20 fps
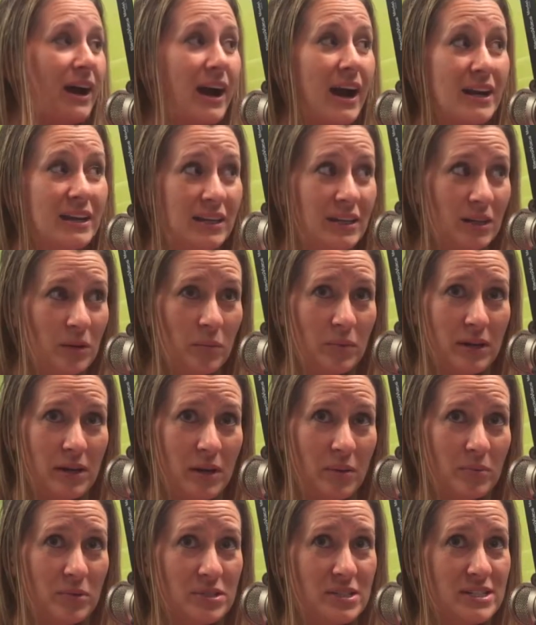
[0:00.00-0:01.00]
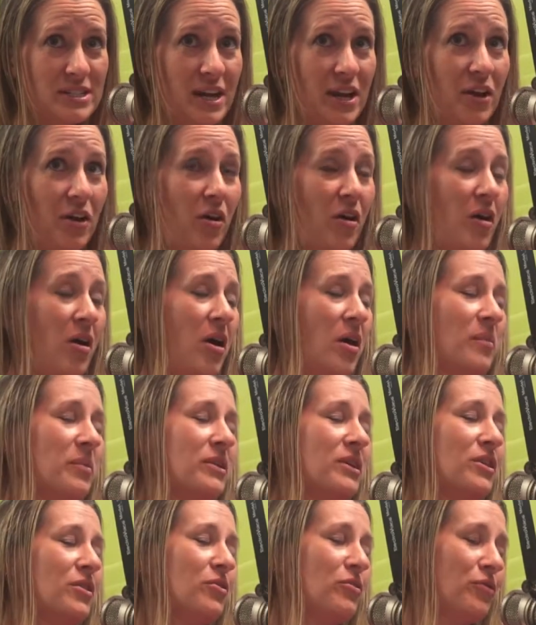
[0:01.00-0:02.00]
I needed to be able to stay calm
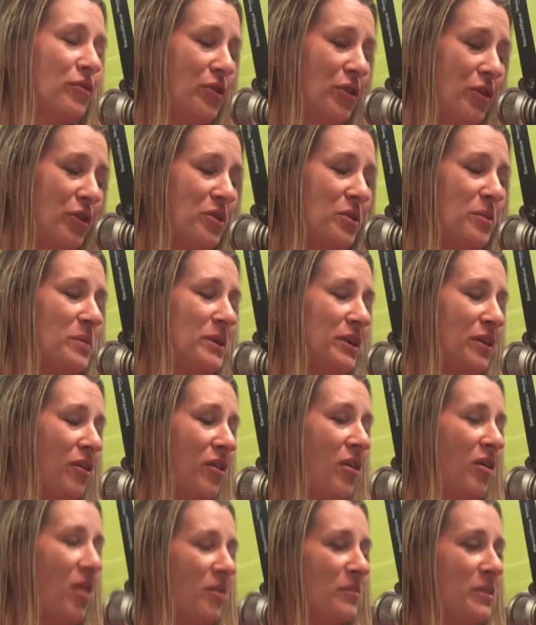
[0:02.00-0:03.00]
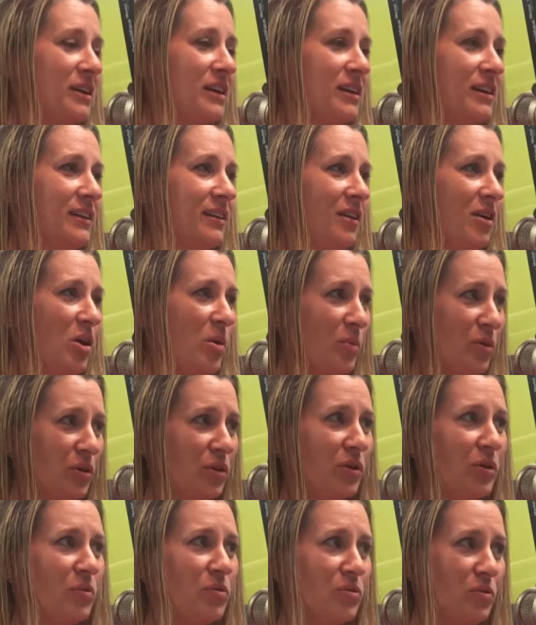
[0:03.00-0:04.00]
for her to be calm and help her
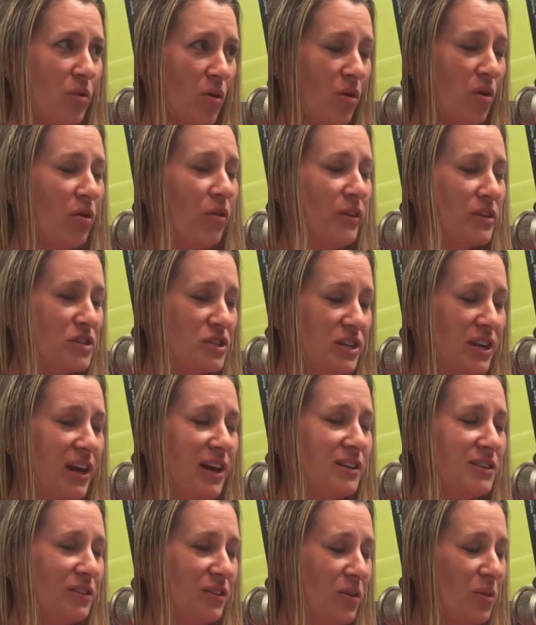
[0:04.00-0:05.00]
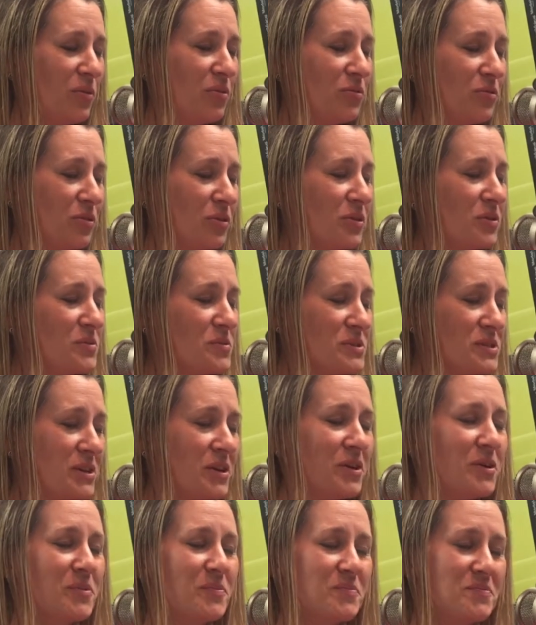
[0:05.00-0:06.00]
go through all that she had to go through.
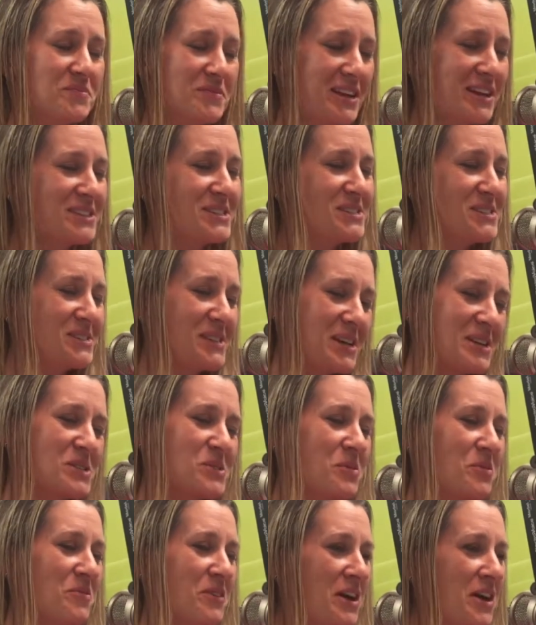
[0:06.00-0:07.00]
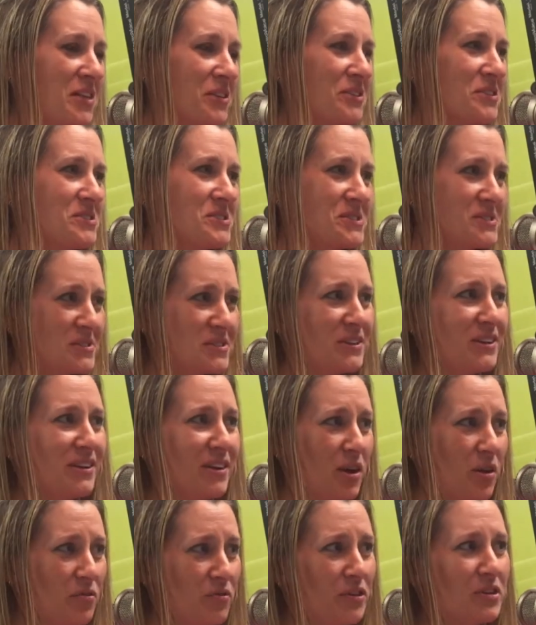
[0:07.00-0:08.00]
So that's why Valor is
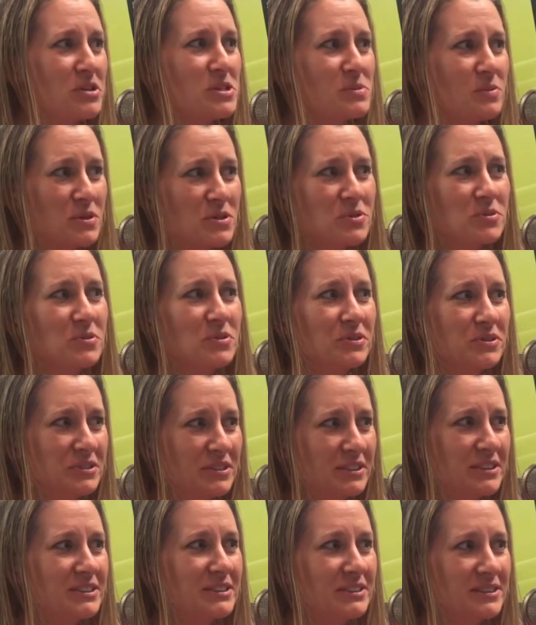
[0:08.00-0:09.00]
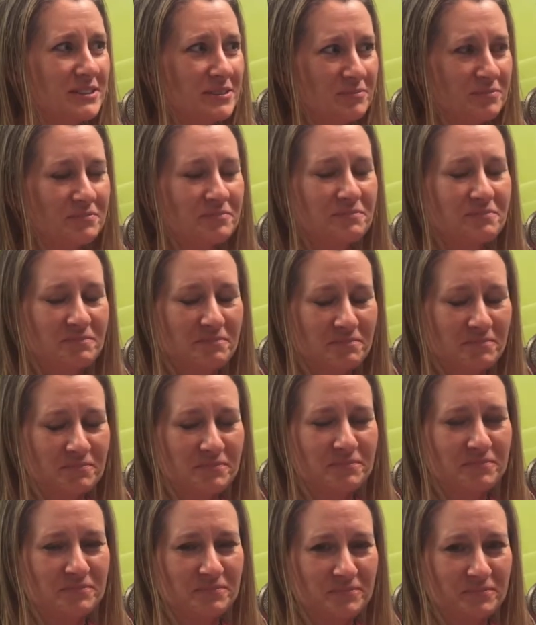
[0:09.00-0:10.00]
a very special oil to us.
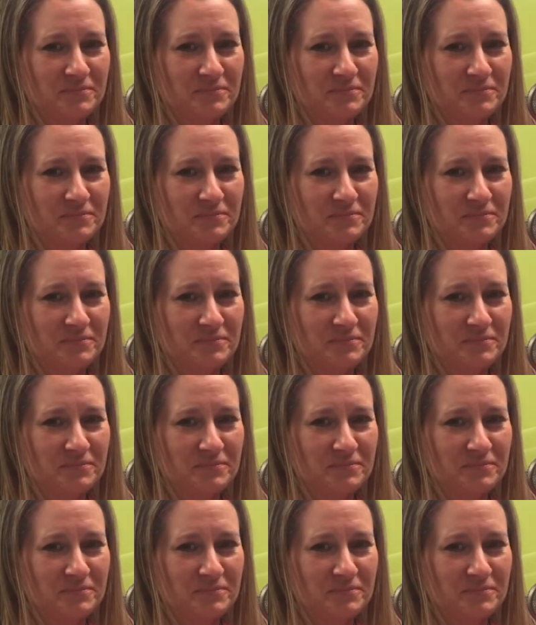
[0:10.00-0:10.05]
Mm-hmm.